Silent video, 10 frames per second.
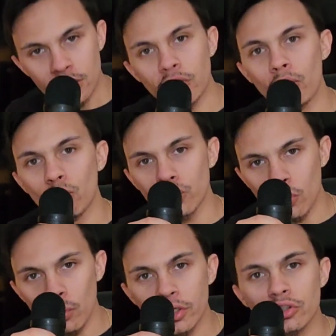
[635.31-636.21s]

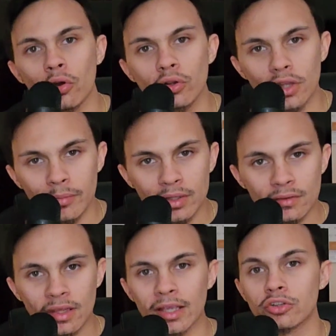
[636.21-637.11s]
Know your
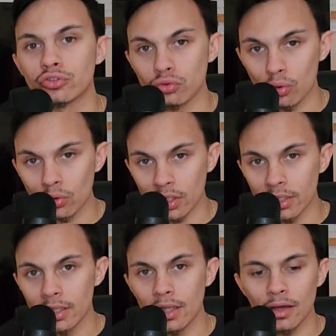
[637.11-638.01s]
limits and control it.